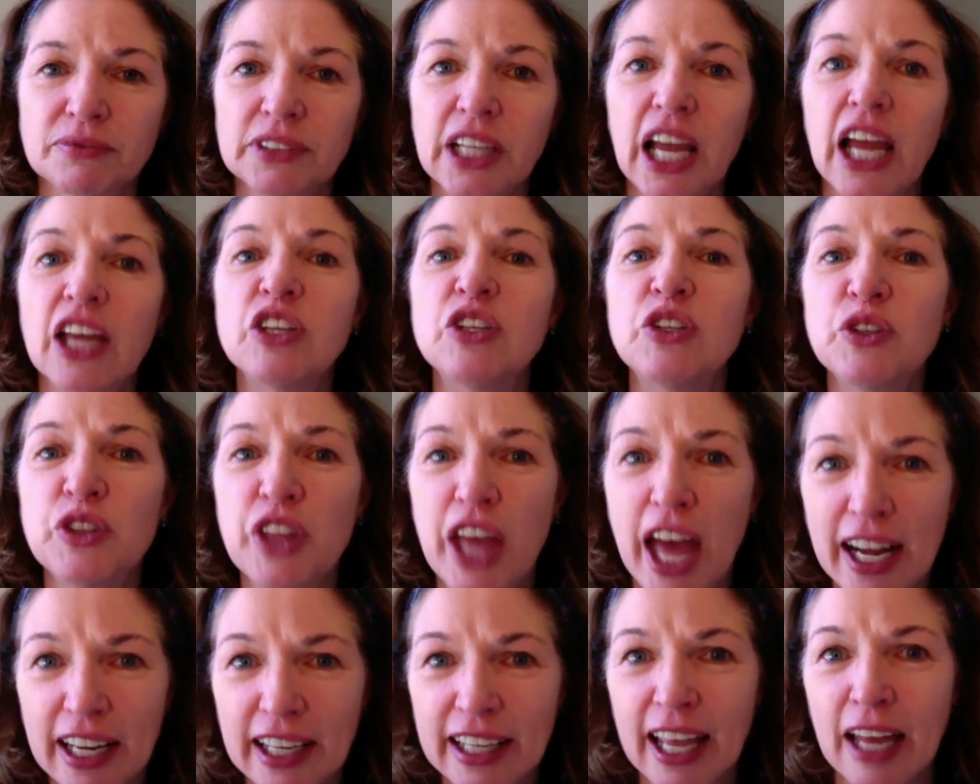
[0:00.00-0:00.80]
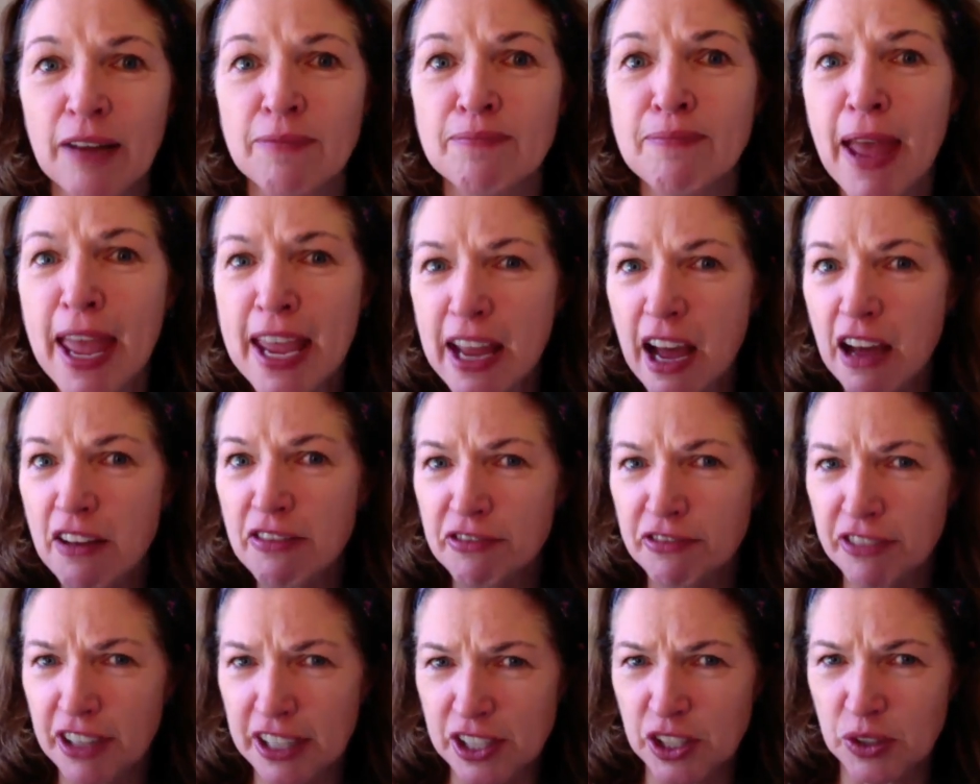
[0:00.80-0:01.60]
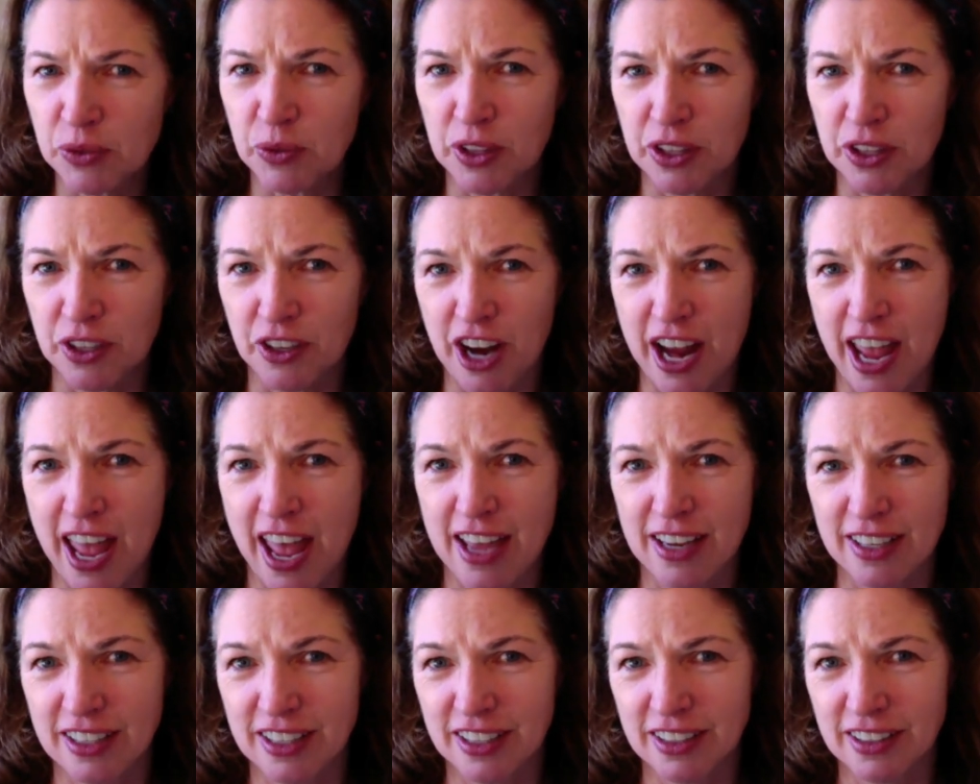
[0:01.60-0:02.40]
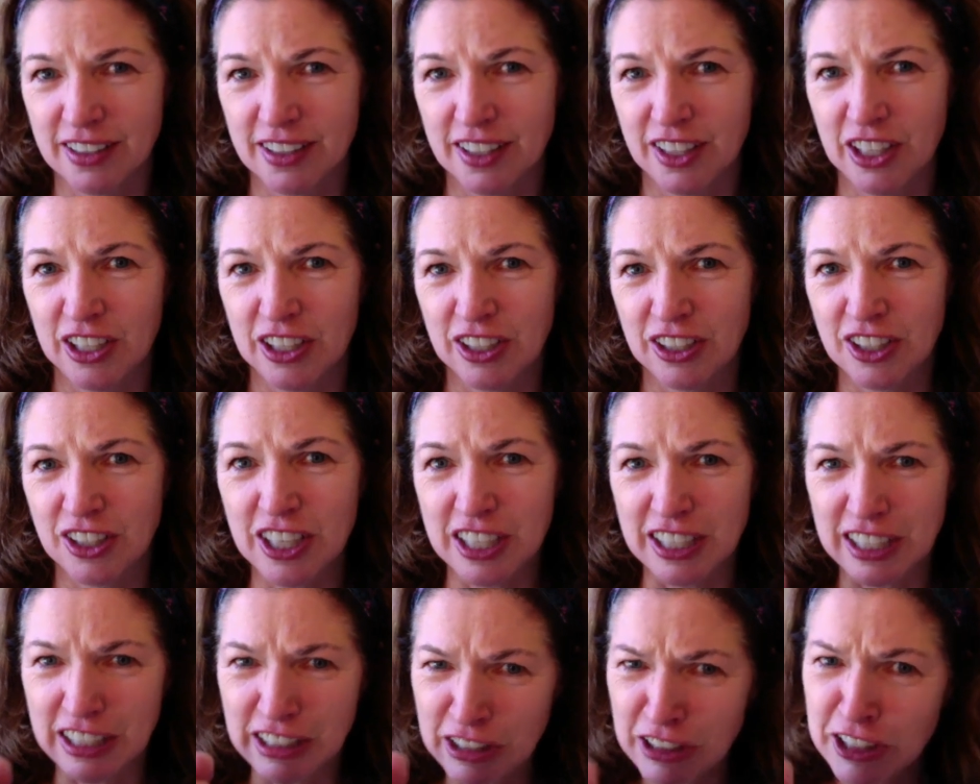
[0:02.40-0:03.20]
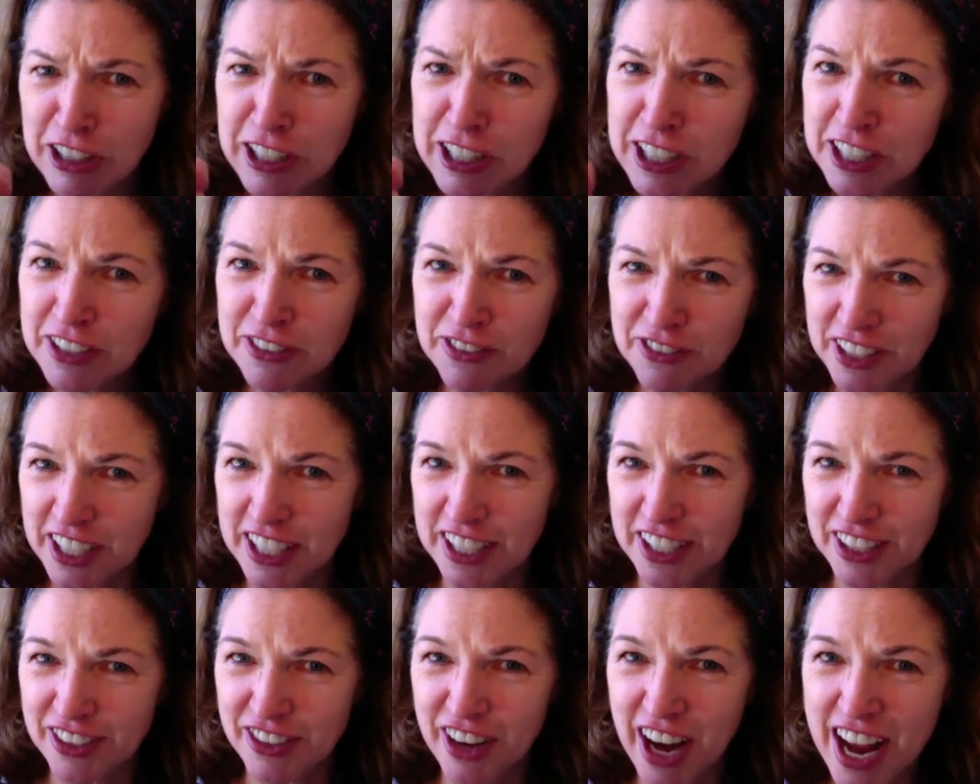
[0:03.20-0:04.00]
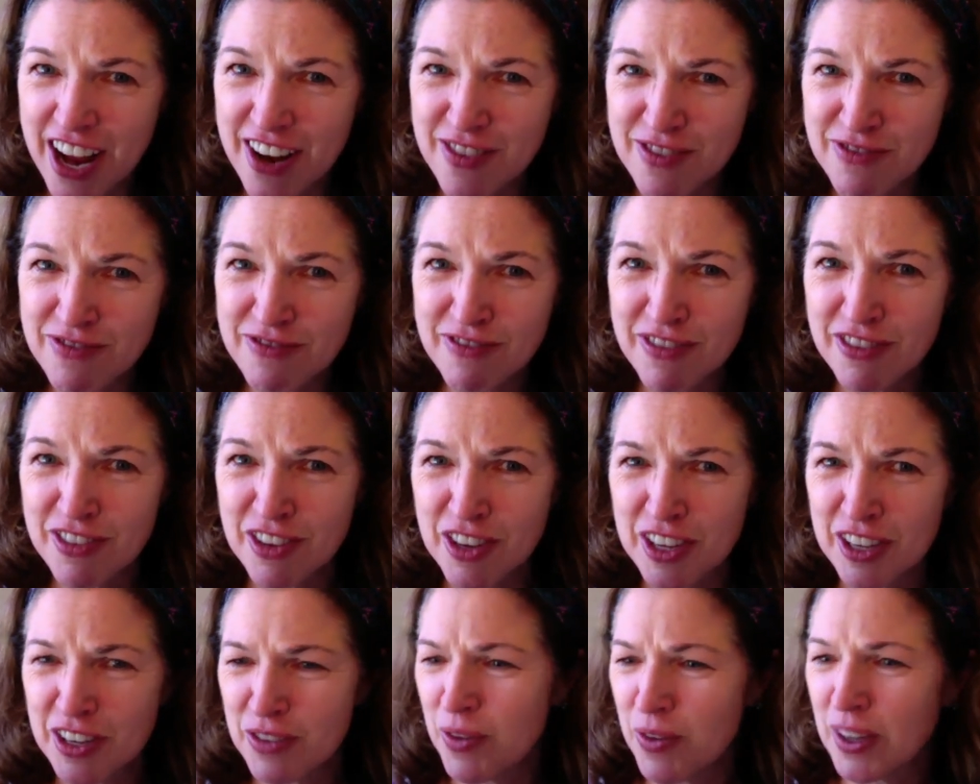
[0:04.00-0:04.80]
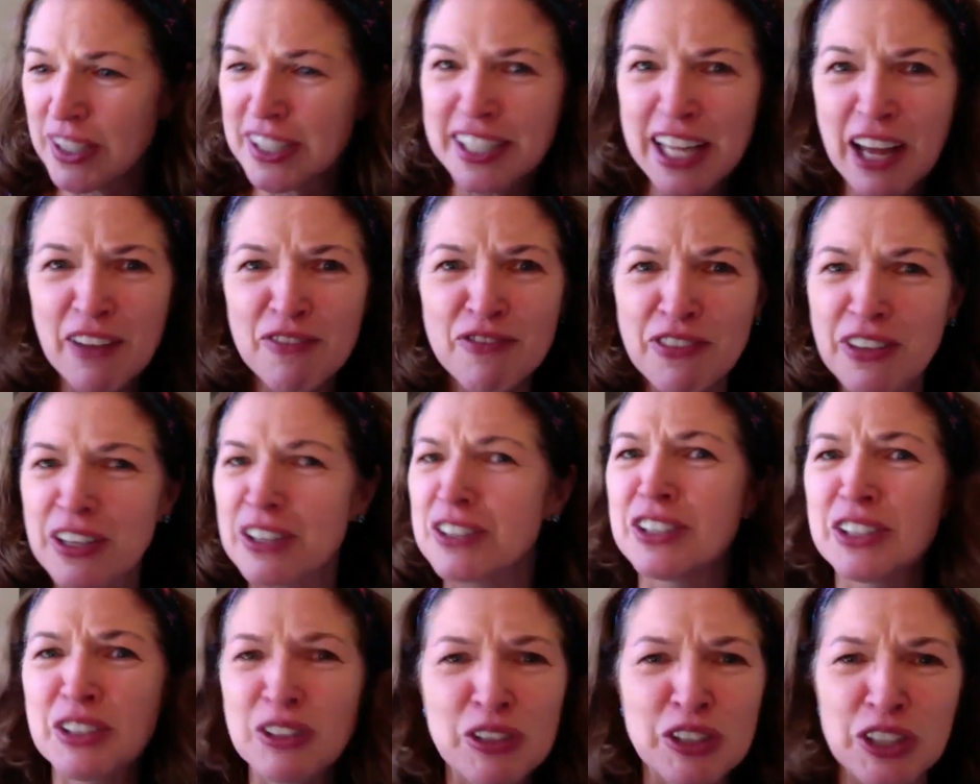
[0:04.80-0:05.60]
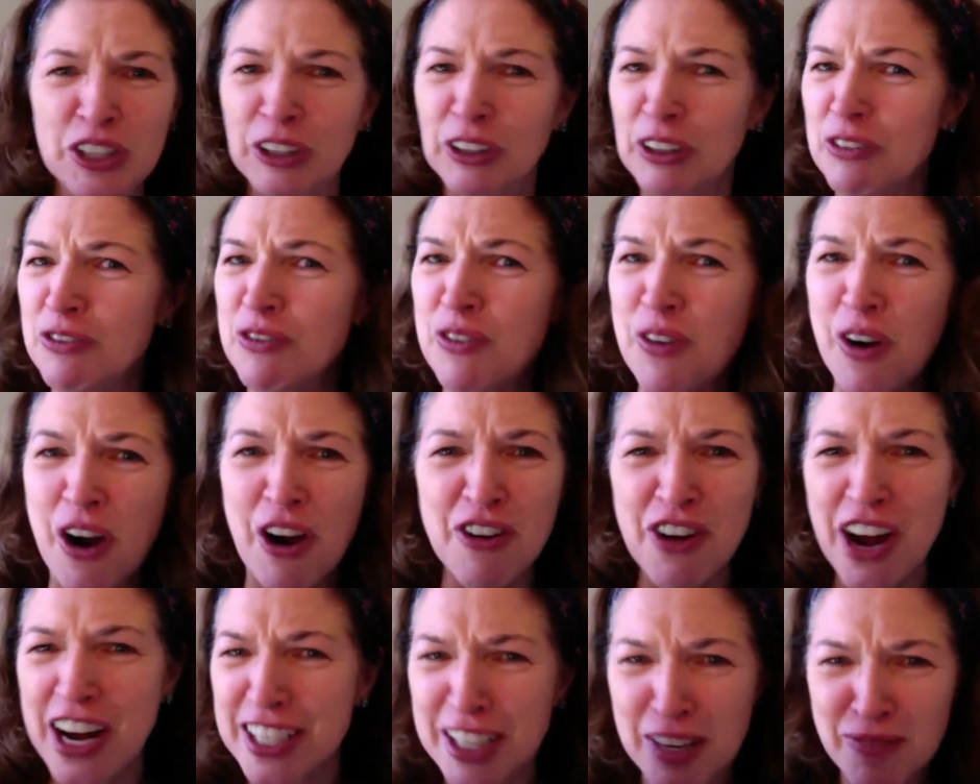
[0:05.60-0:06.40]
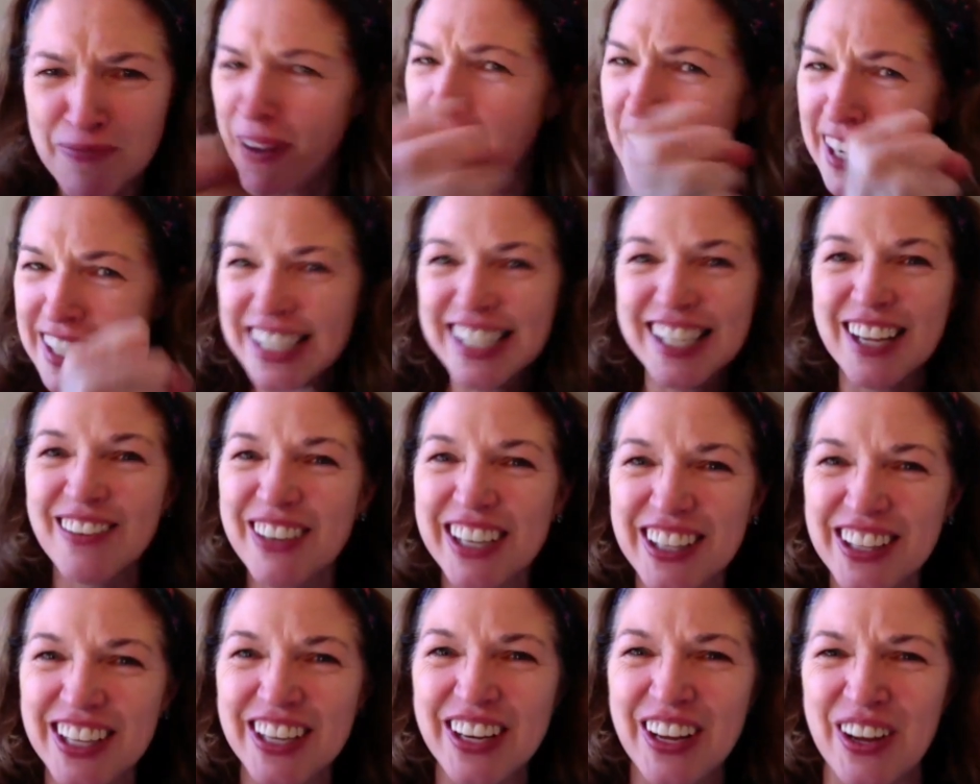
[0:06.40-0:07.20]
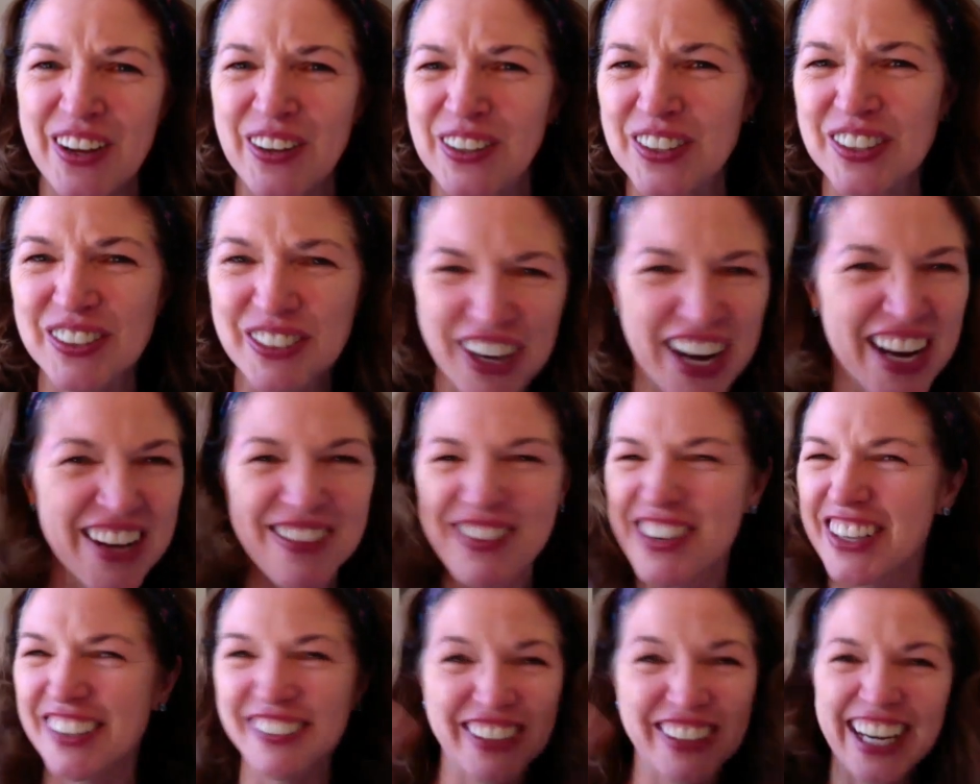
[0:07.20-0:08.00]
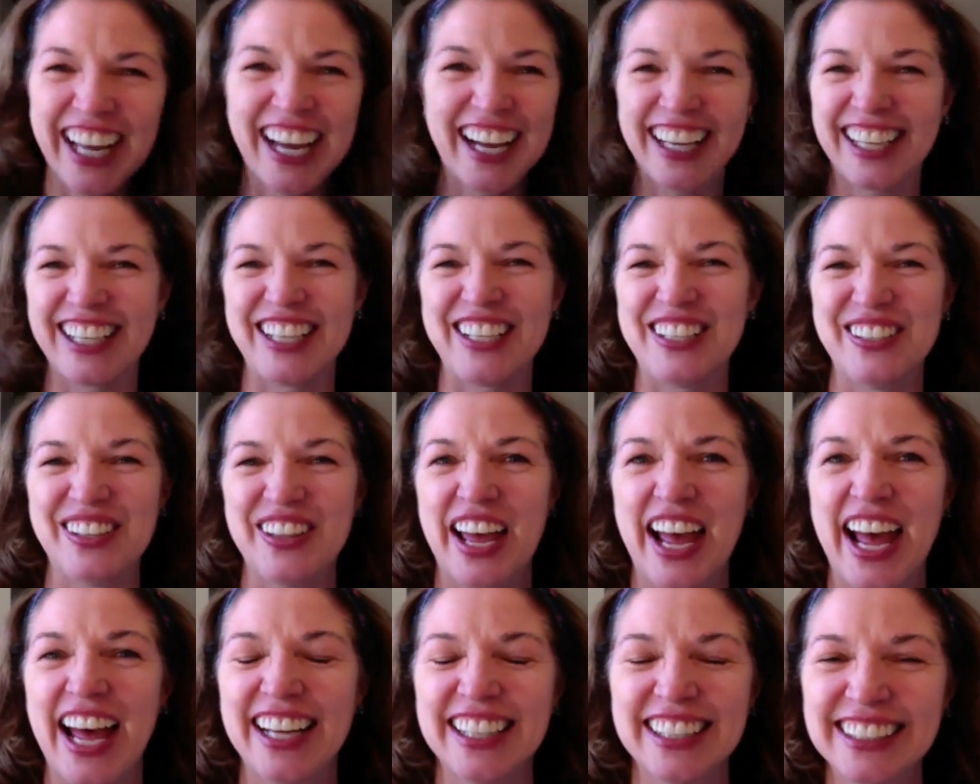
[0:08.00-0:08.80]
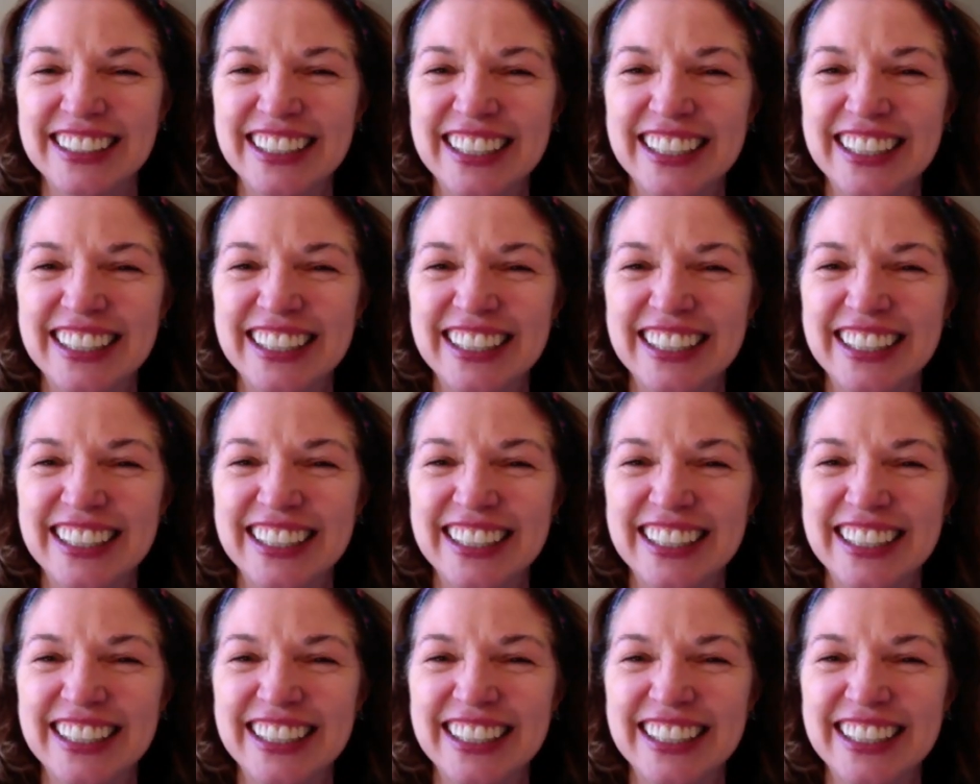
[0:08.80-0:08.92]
And do that again. Make a fist with your hand. Good. A good fist, right? What's that fist usually for, right? To punch someone in the nose, right? We're not going to do that.